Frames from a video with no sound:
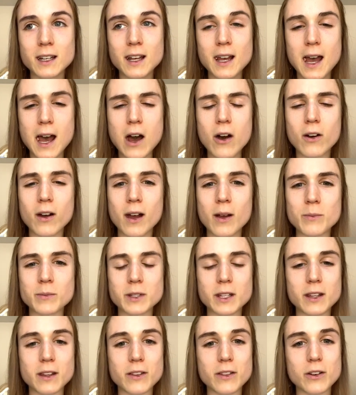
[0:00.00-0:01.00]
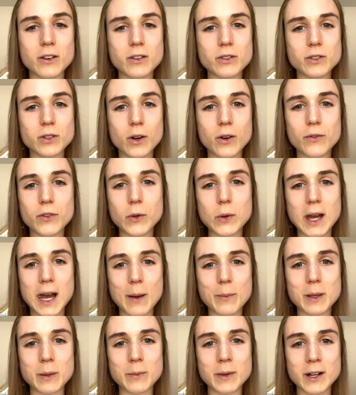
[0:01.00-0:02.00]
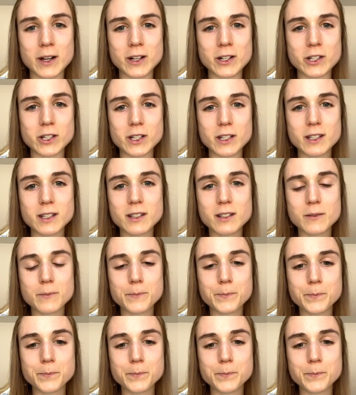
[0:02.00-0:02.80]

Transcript: how comes it that there are so few happy marriages?"